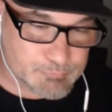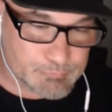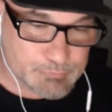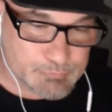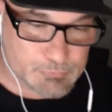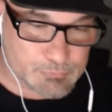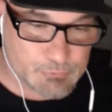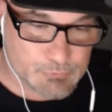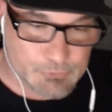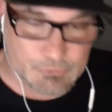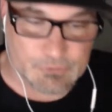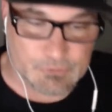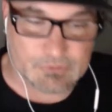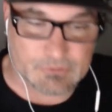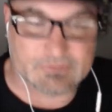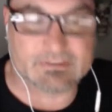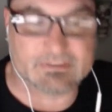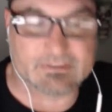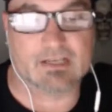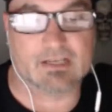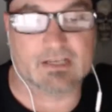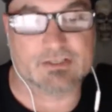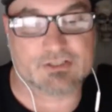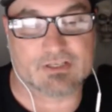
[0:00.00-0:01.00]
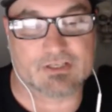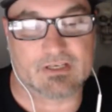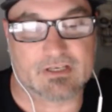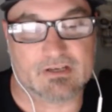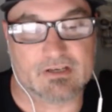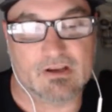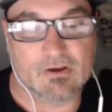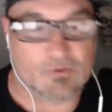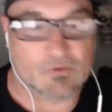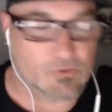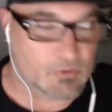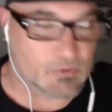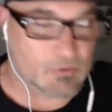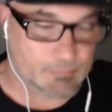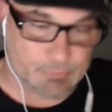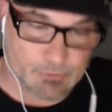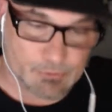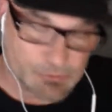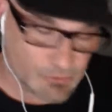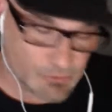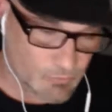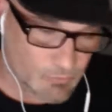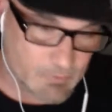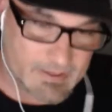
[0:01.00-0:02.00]
brutal dungeon or a
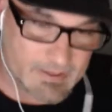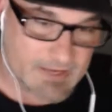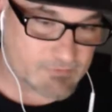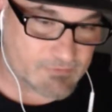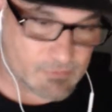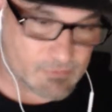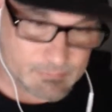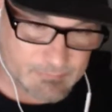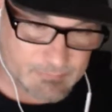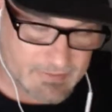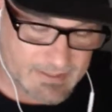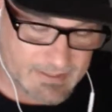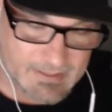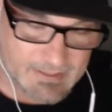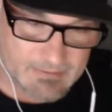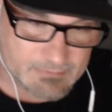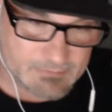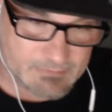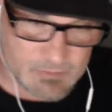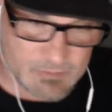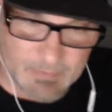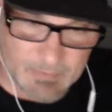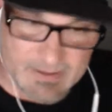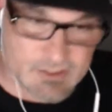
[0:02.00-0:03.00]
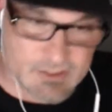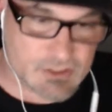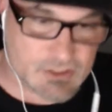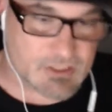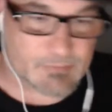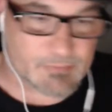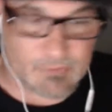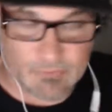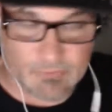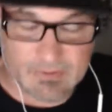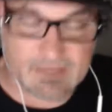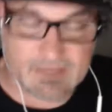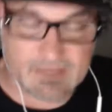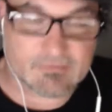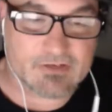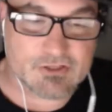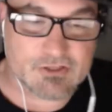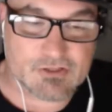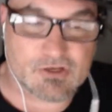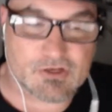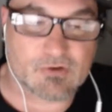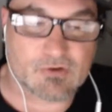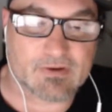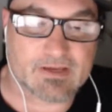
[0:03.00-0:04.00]
brutal whatever, spaceship or whatever it
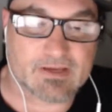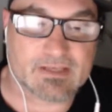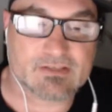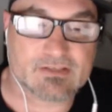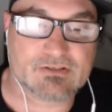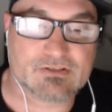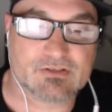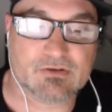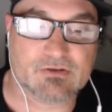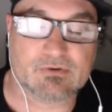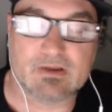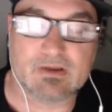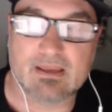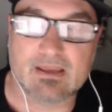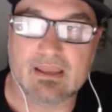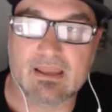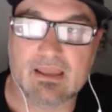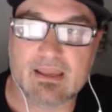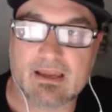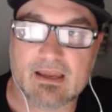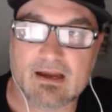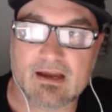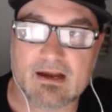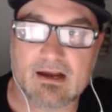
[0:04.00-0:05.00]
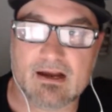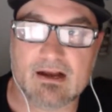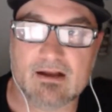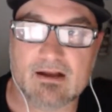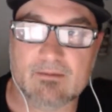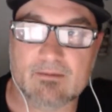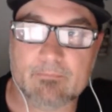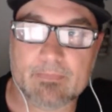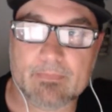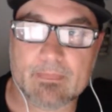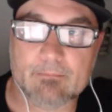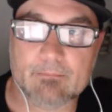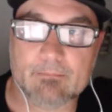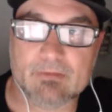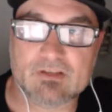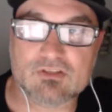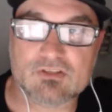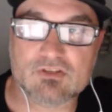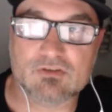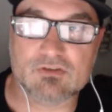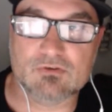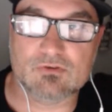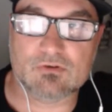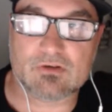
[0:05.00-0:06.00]
is you're going into,
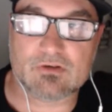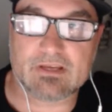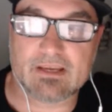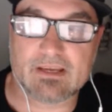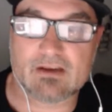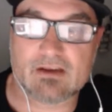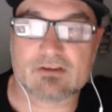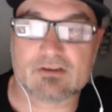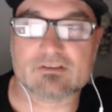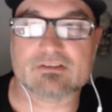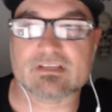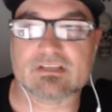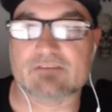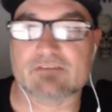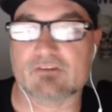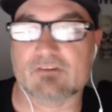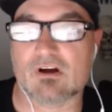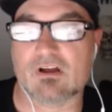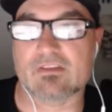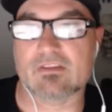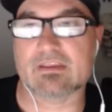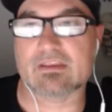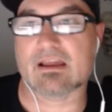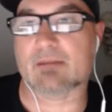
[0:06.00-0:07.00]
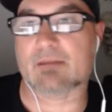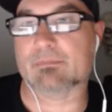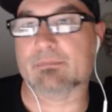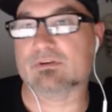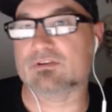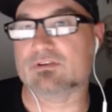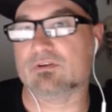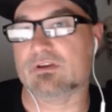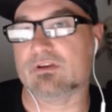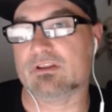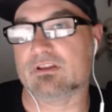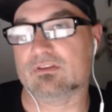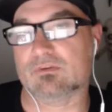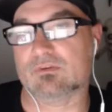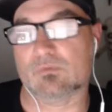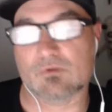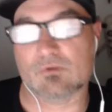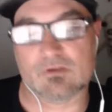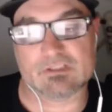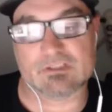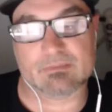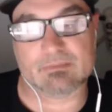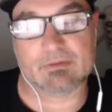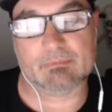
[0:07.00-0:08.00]
but your characters have all the opportunity in the
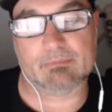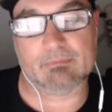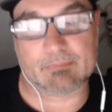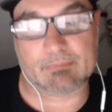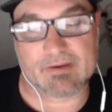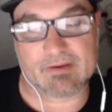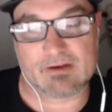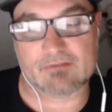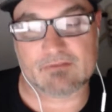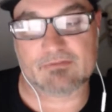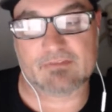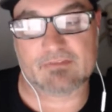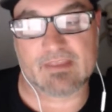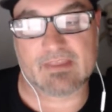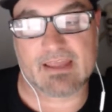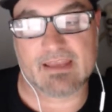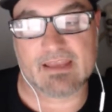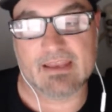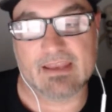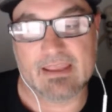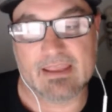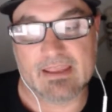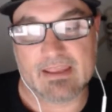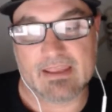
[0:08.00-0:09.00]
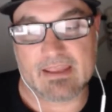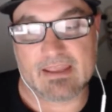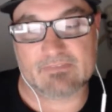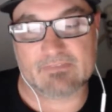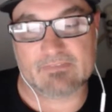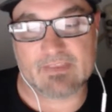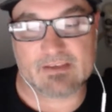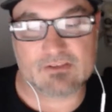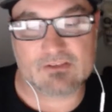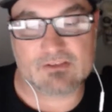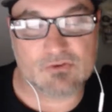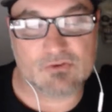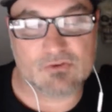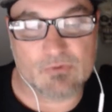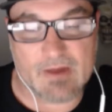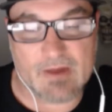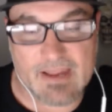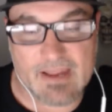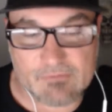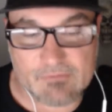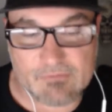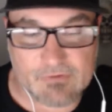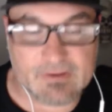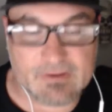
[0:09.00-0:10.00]
world to be prepared for that. And if they do
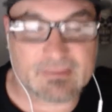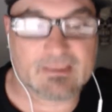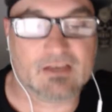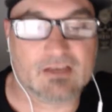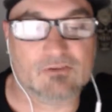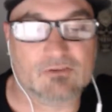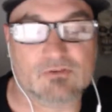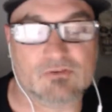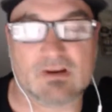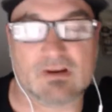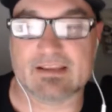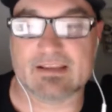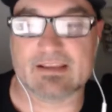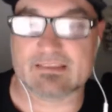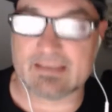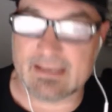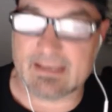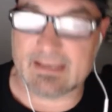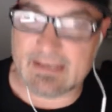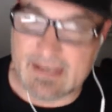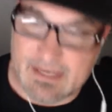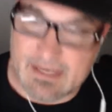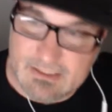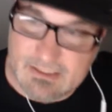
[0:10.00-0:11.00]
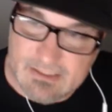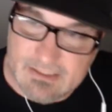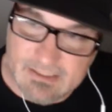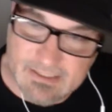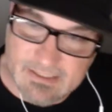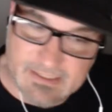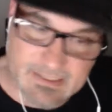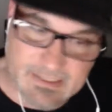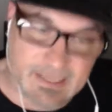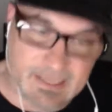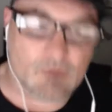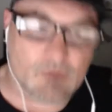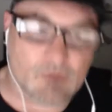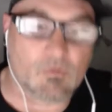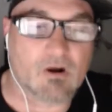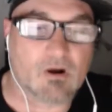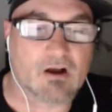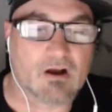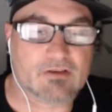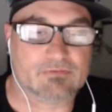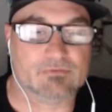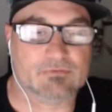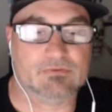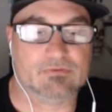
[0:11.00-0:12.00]
everything right, they could actually
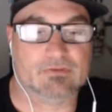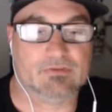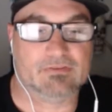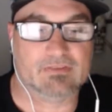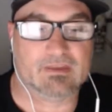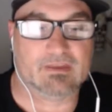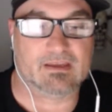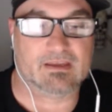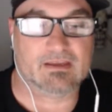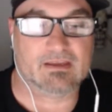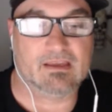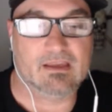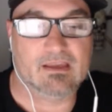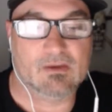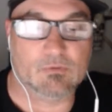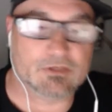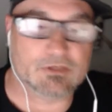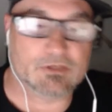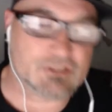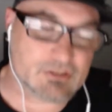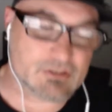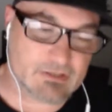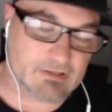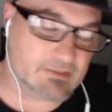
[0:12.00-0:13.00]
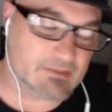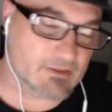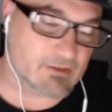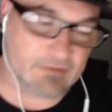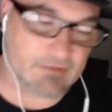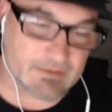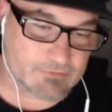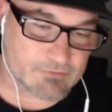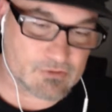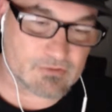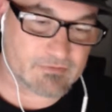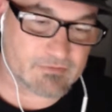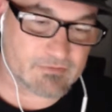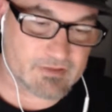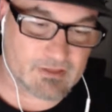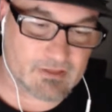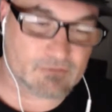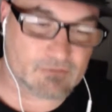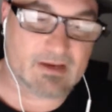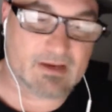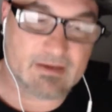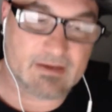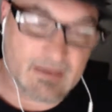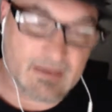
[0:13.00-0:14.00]
cakewalk through the thing, which they'll never do everything
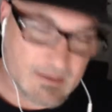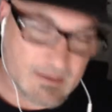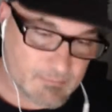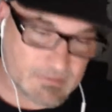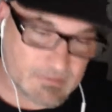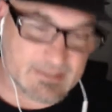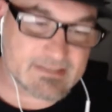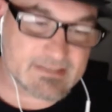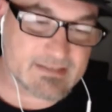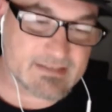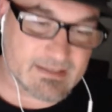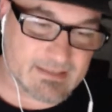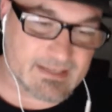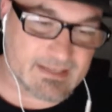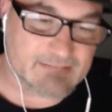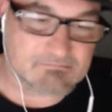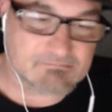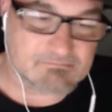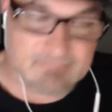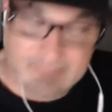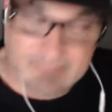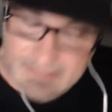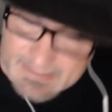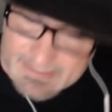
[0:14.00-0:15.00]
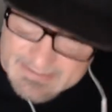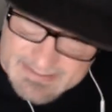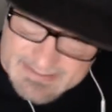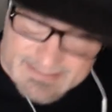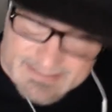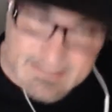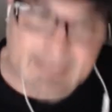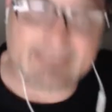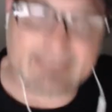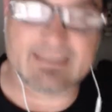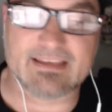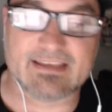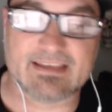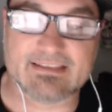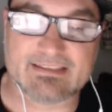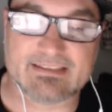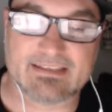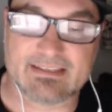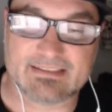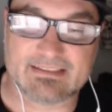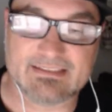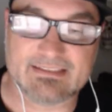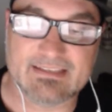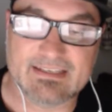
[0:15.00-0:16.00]
right. But let's say they
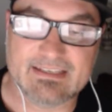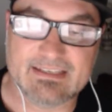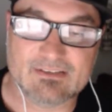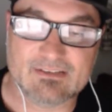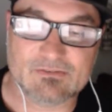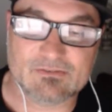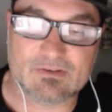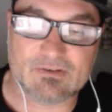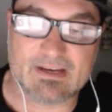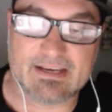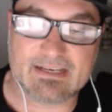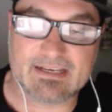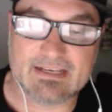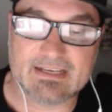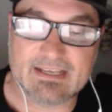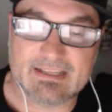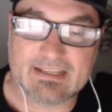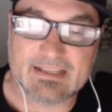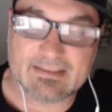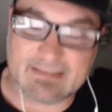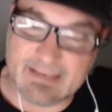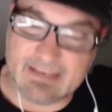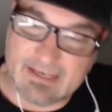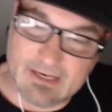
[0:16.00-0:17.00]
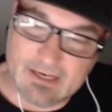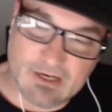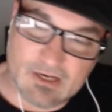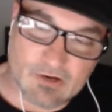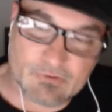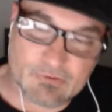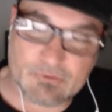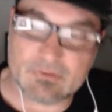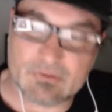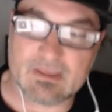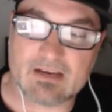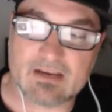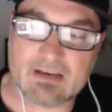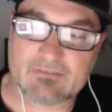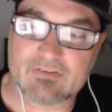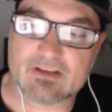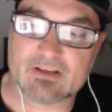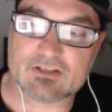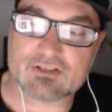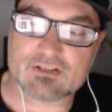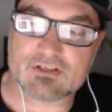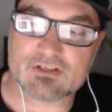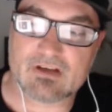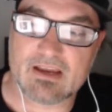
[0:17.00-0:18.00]
did, right? They could go through that
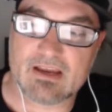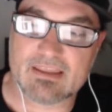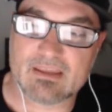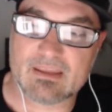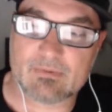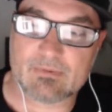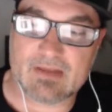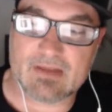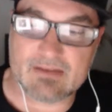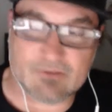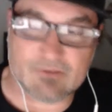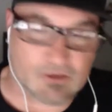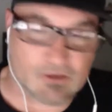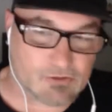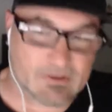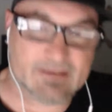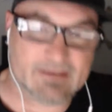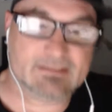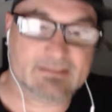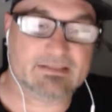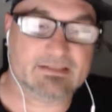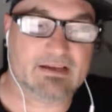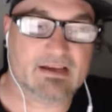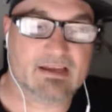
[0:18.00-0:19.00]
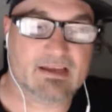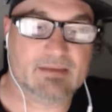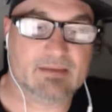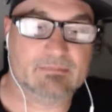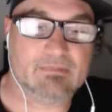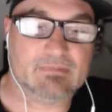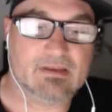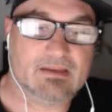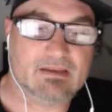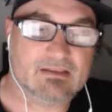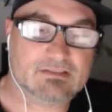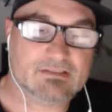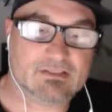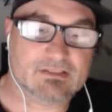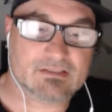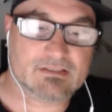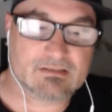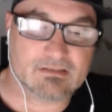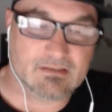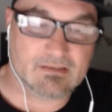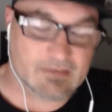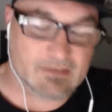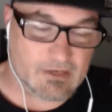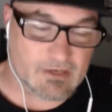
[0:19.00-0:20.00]
adventure and they would have a great time,
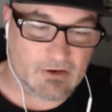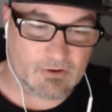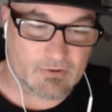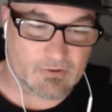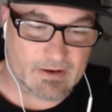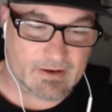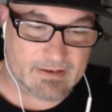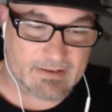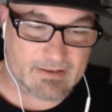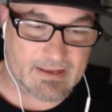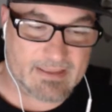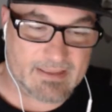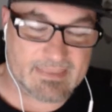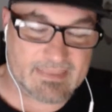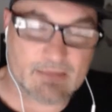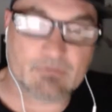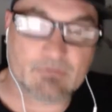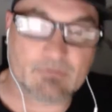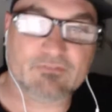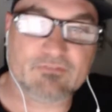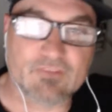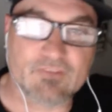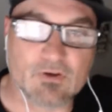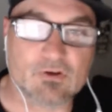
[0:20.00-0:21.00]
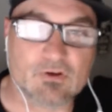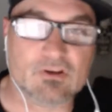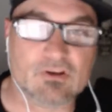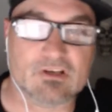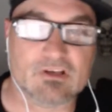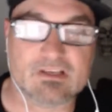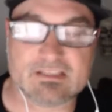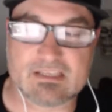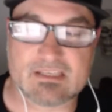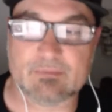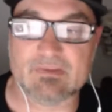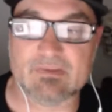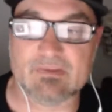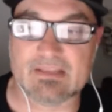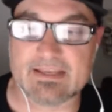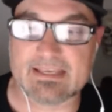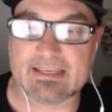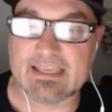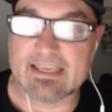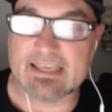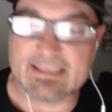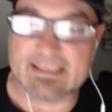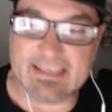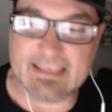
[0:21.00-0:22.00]
just, you know, and they would feel good because they'd be
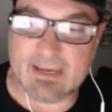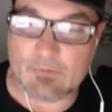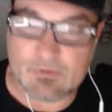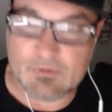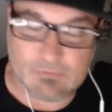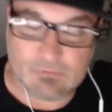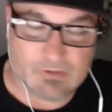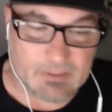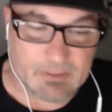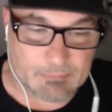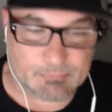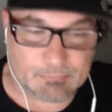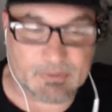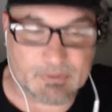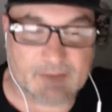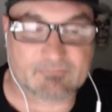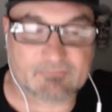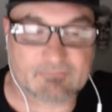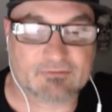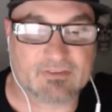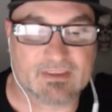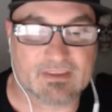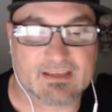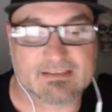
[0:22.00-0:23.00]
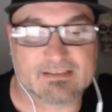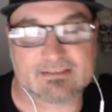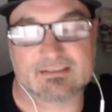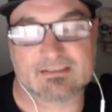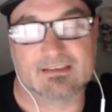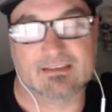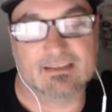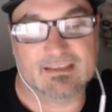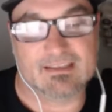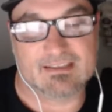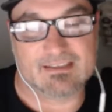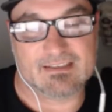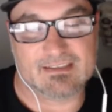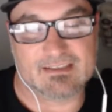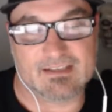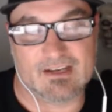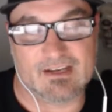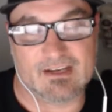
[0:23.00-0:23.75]
like, yeah, we really prepped for this, you